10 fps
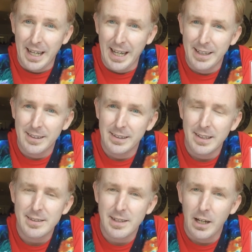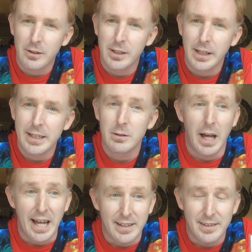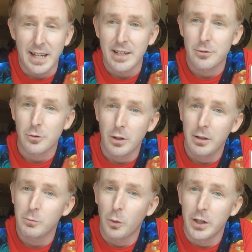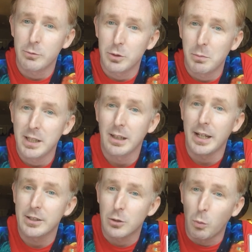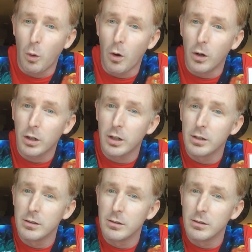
and let's calculate as an astronaut what it would be like to walk